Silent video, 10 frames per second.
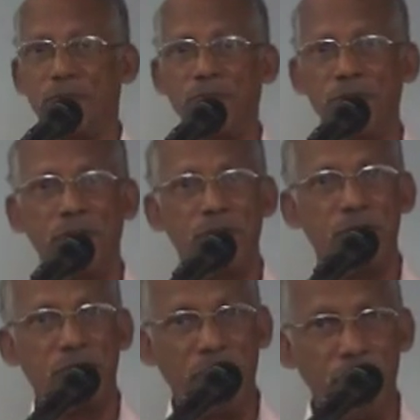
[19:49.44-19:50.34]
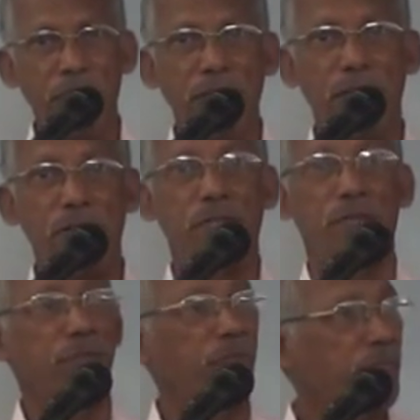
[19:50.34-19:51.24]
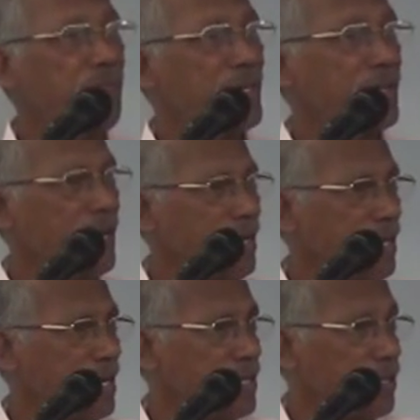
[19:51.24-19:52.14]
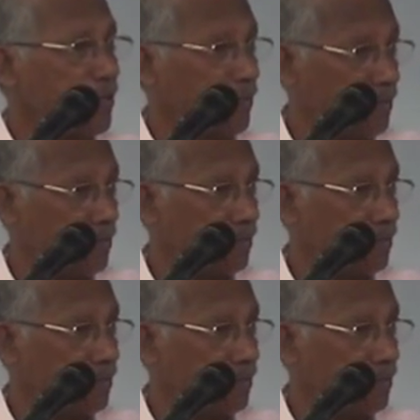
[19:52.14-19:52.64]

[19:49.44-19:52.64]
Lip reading: of, 7 years of, 10 years of,